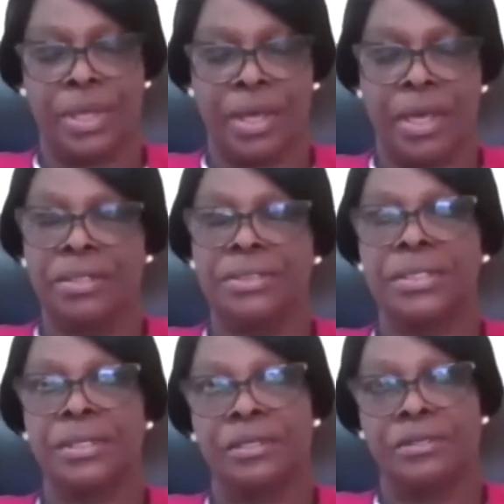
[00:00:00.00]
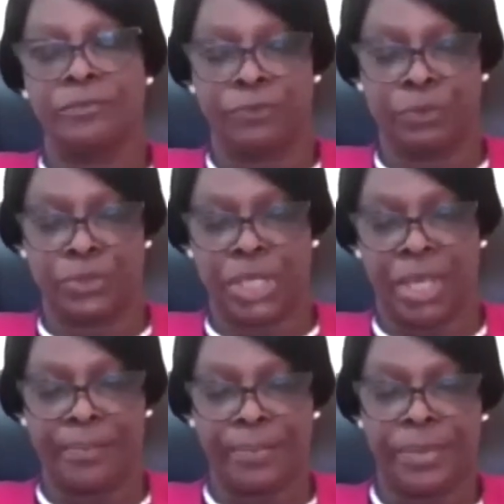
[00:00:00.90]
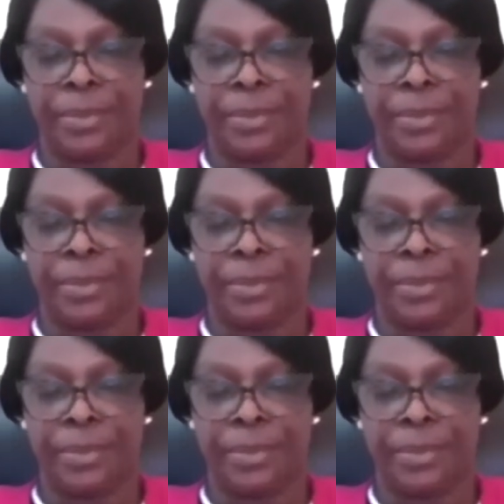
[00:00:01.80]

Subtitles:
and in future.